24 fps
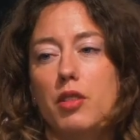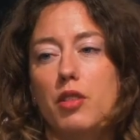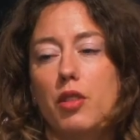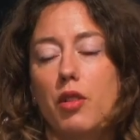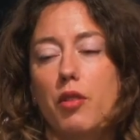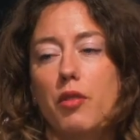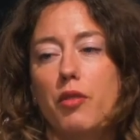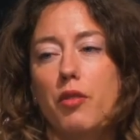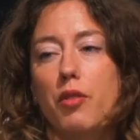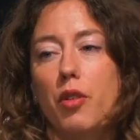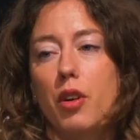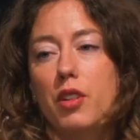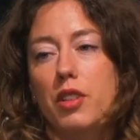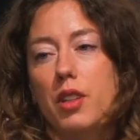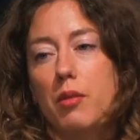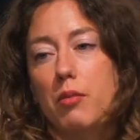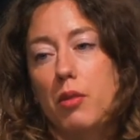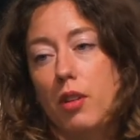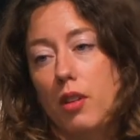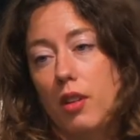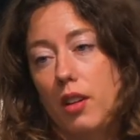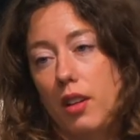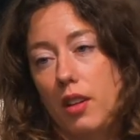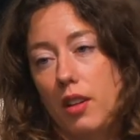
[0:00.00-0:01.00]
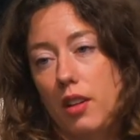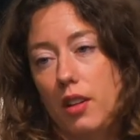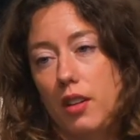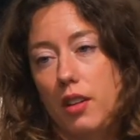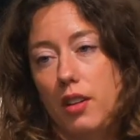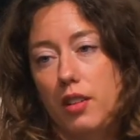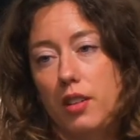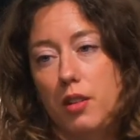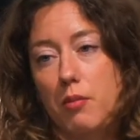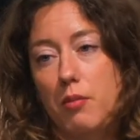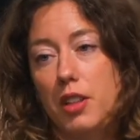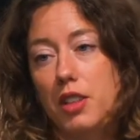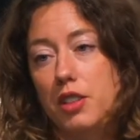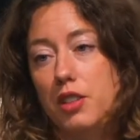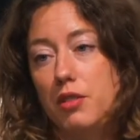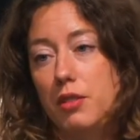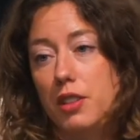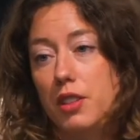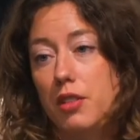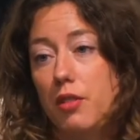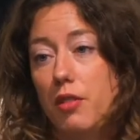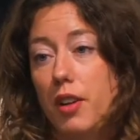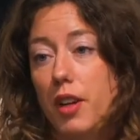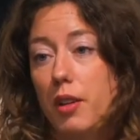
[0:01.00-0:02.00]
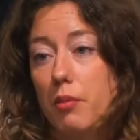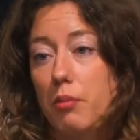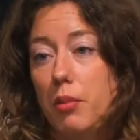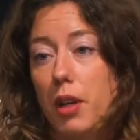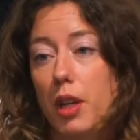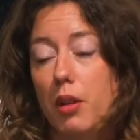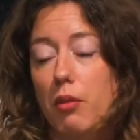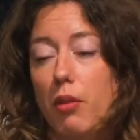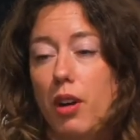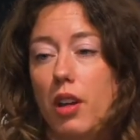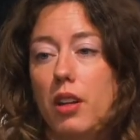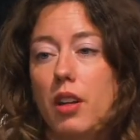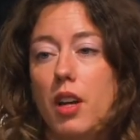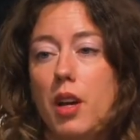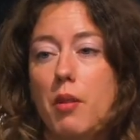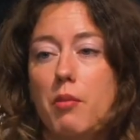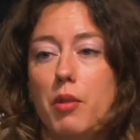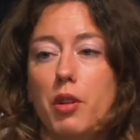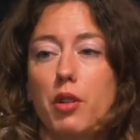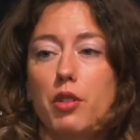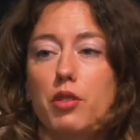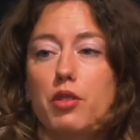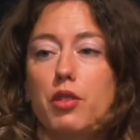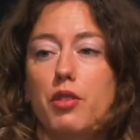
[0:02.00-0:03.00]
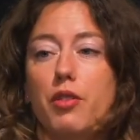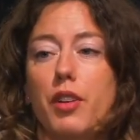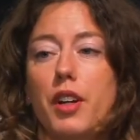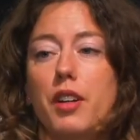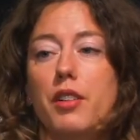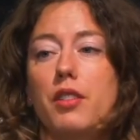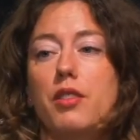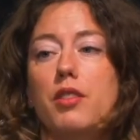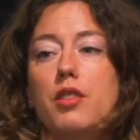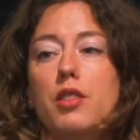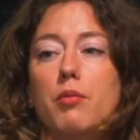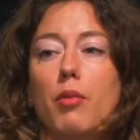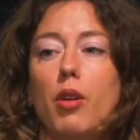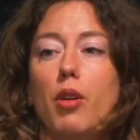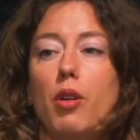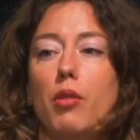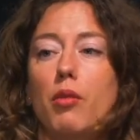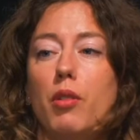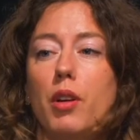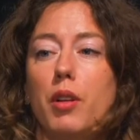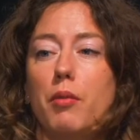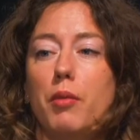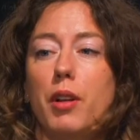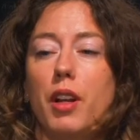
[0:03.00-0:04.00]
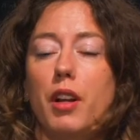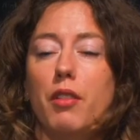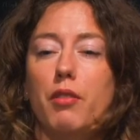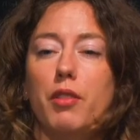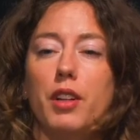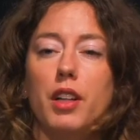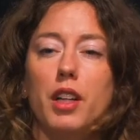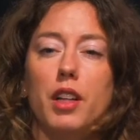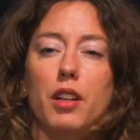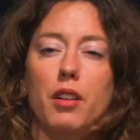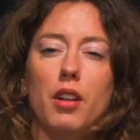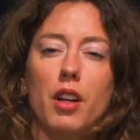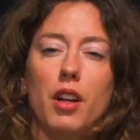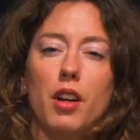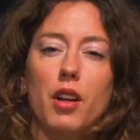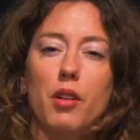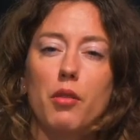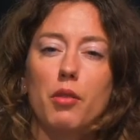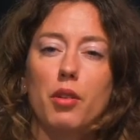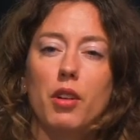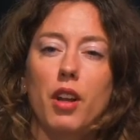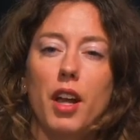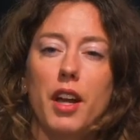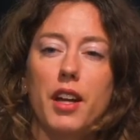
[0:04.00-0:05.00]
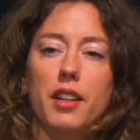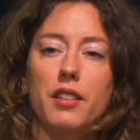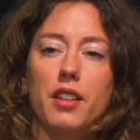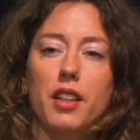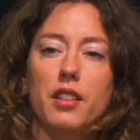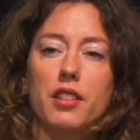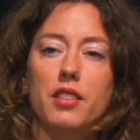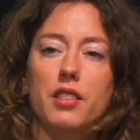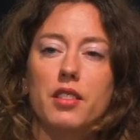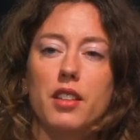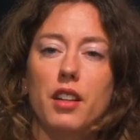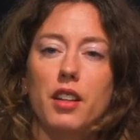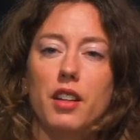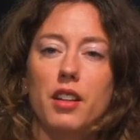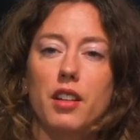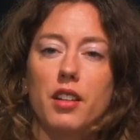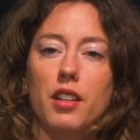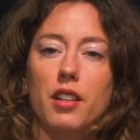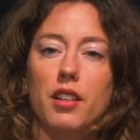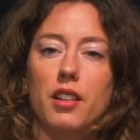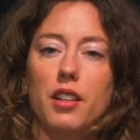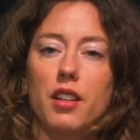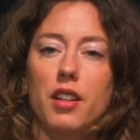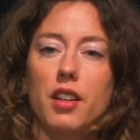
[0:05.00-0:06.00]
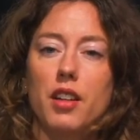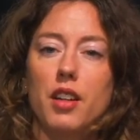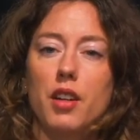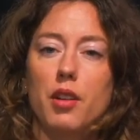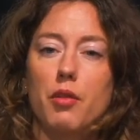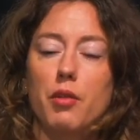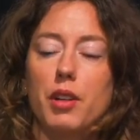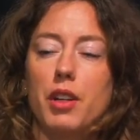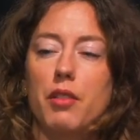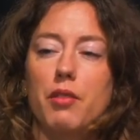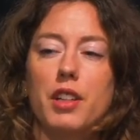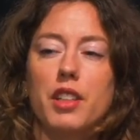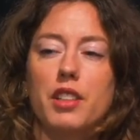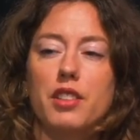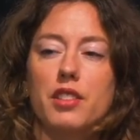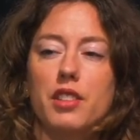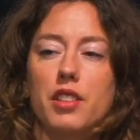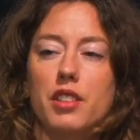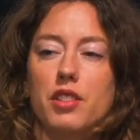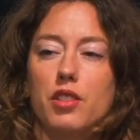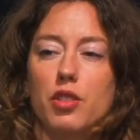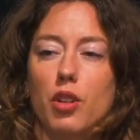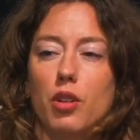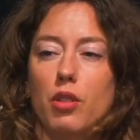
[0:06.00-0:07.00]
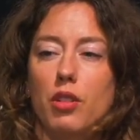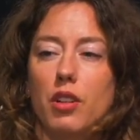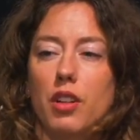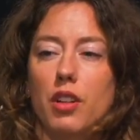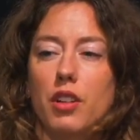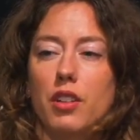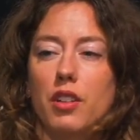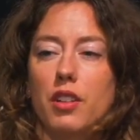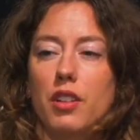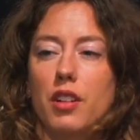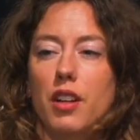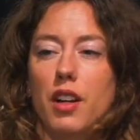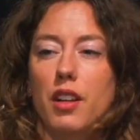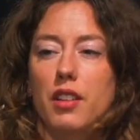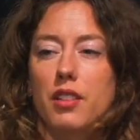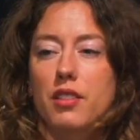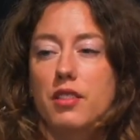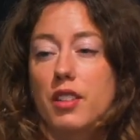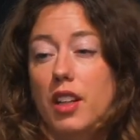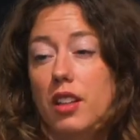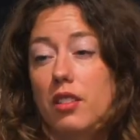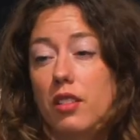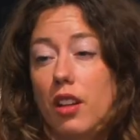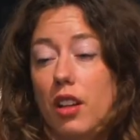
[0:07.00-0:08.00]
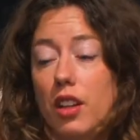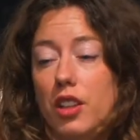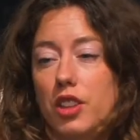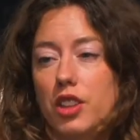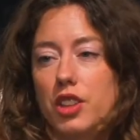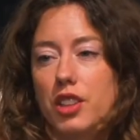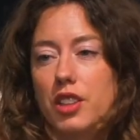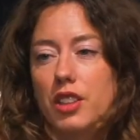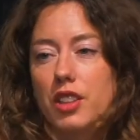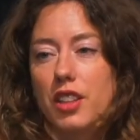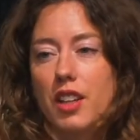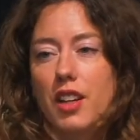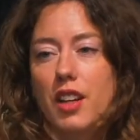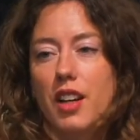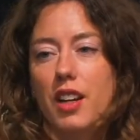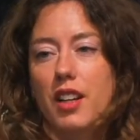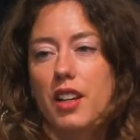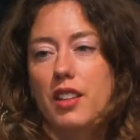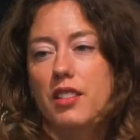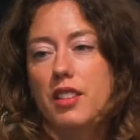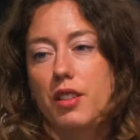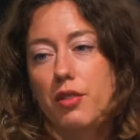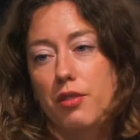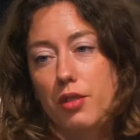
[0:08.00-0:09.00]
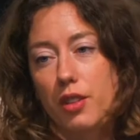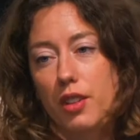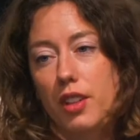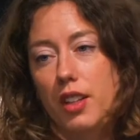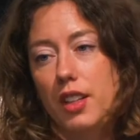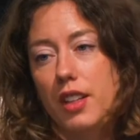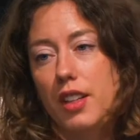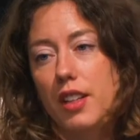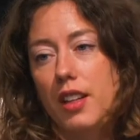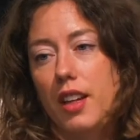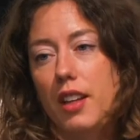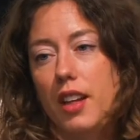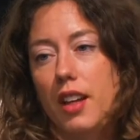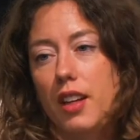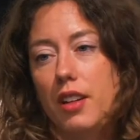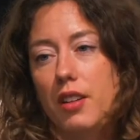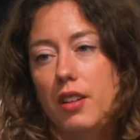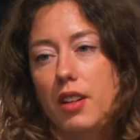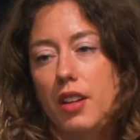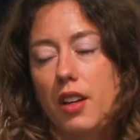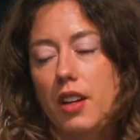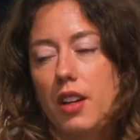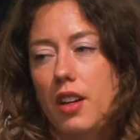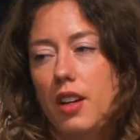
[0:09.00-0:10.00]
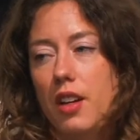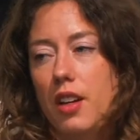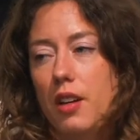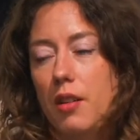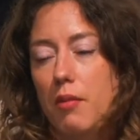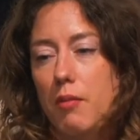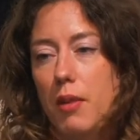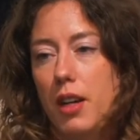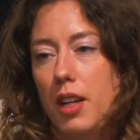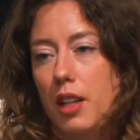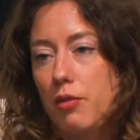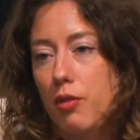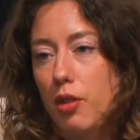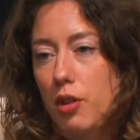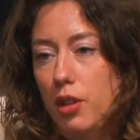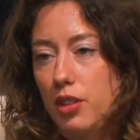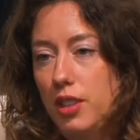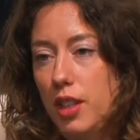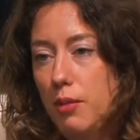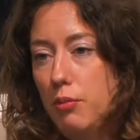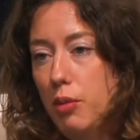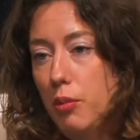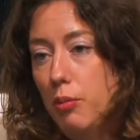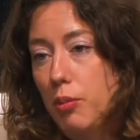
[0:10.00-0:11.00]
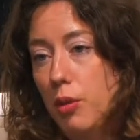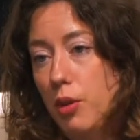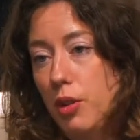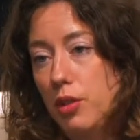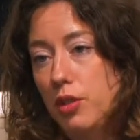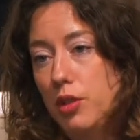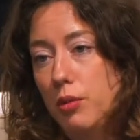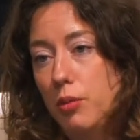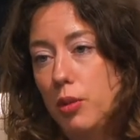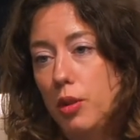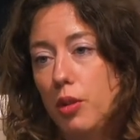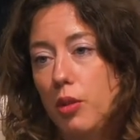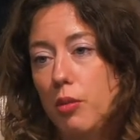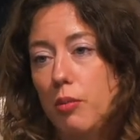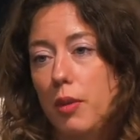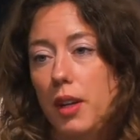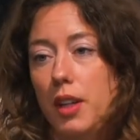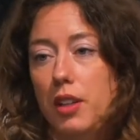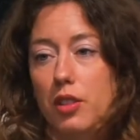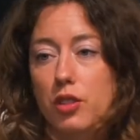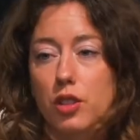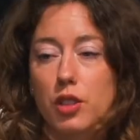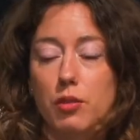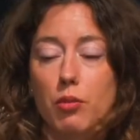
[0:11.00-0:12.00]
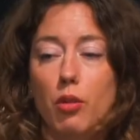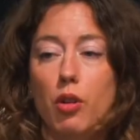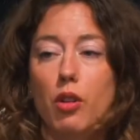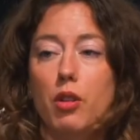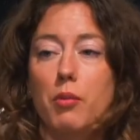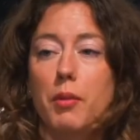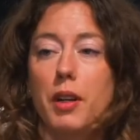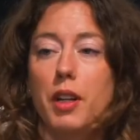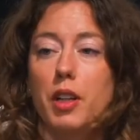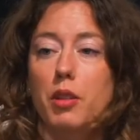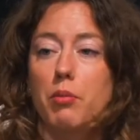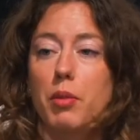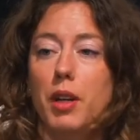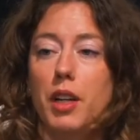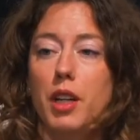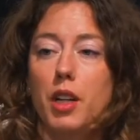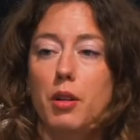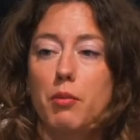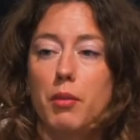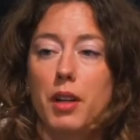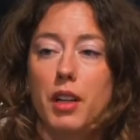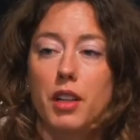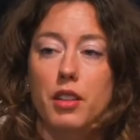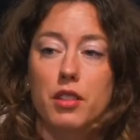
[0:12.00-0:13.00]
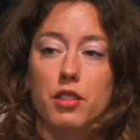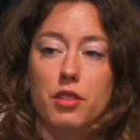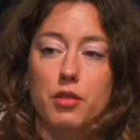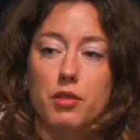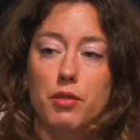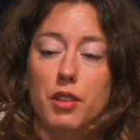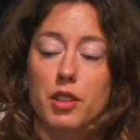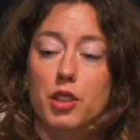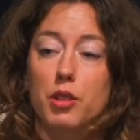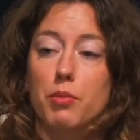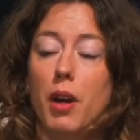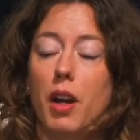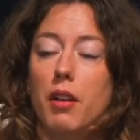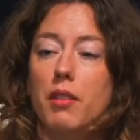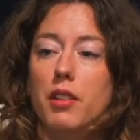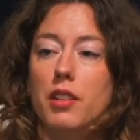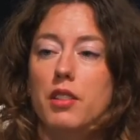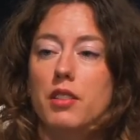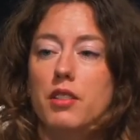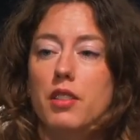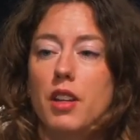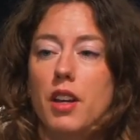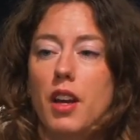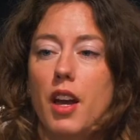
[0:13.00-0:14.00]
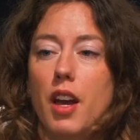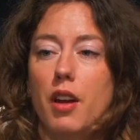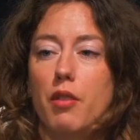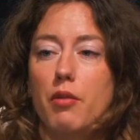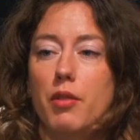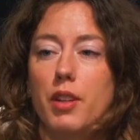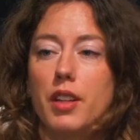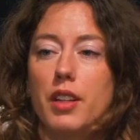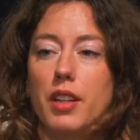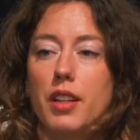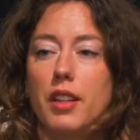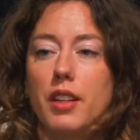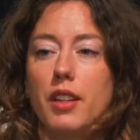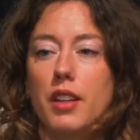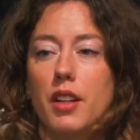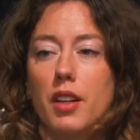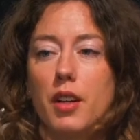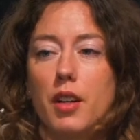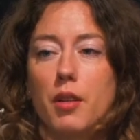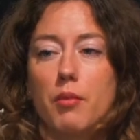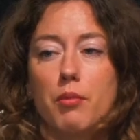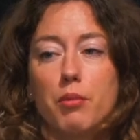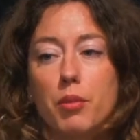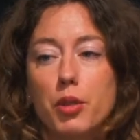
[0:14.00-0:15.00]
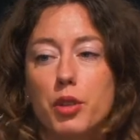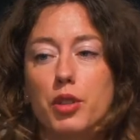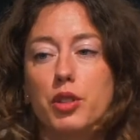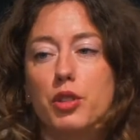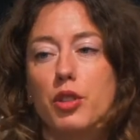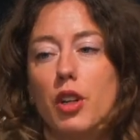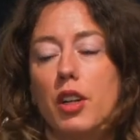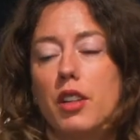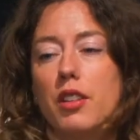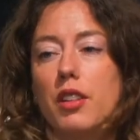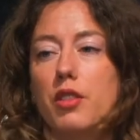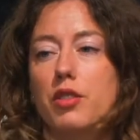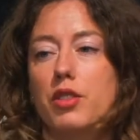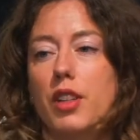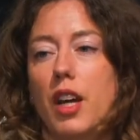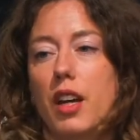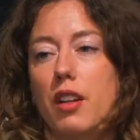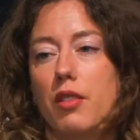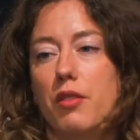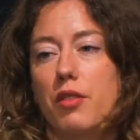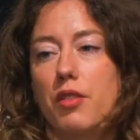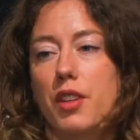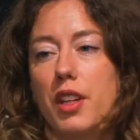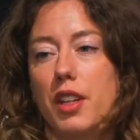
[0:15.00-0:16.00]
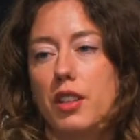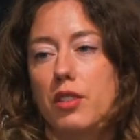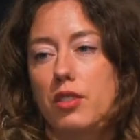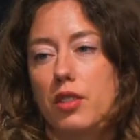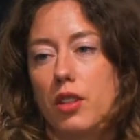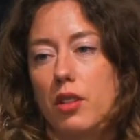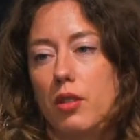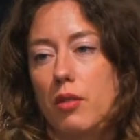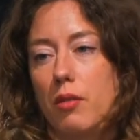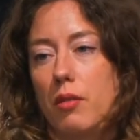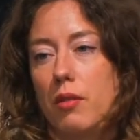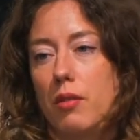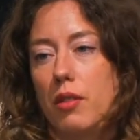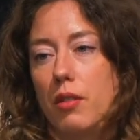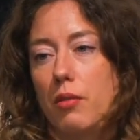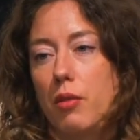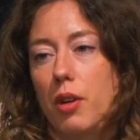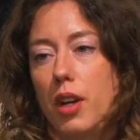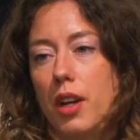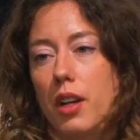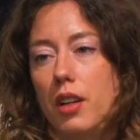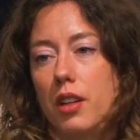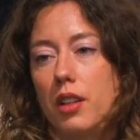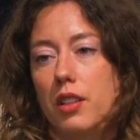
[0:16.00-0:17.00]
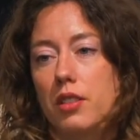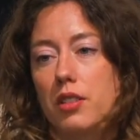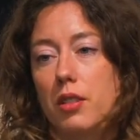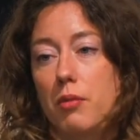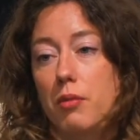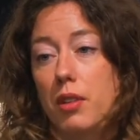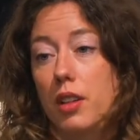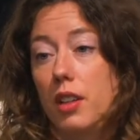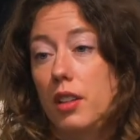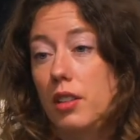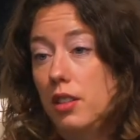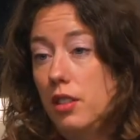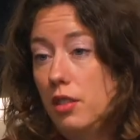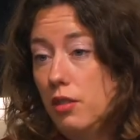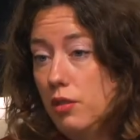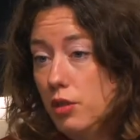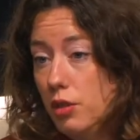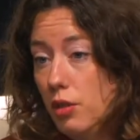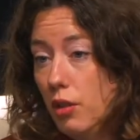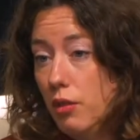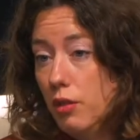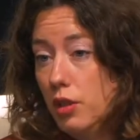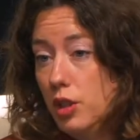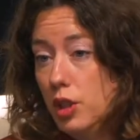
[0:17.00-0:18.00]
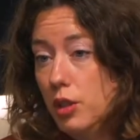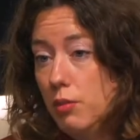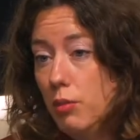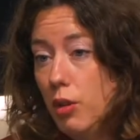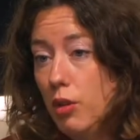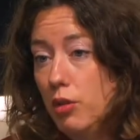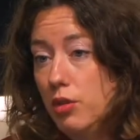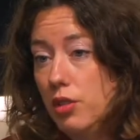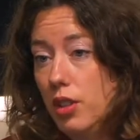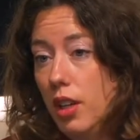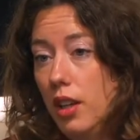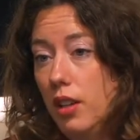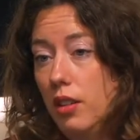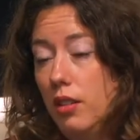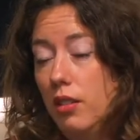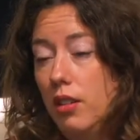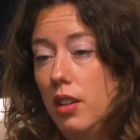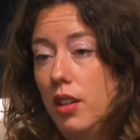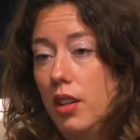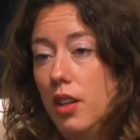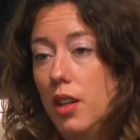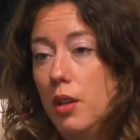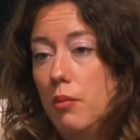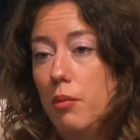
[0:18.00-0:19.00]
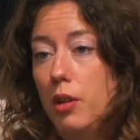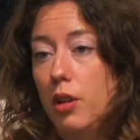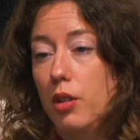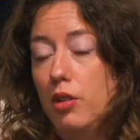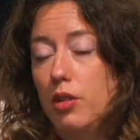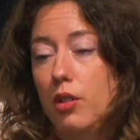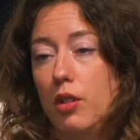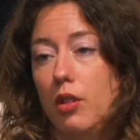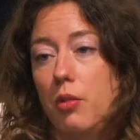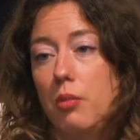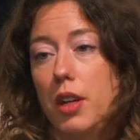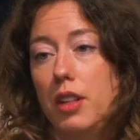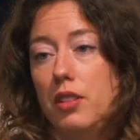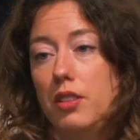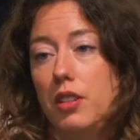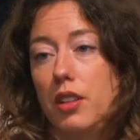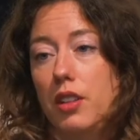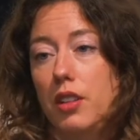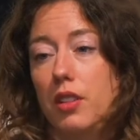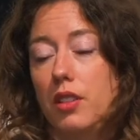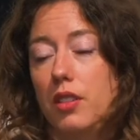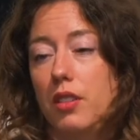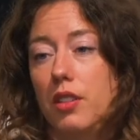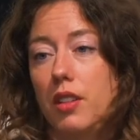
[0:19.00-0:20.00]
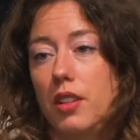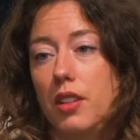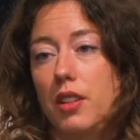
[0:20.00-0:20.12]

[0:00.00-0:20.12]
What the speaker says: So for example, the ministry is a very big one, but also a very small one. But I really would like that we really see solar technology differently, and like make it, for example, portable, make it smaller, make it bigger, make it transparent, and really push those kind of things. So working something on a small scale, but also on a big scale.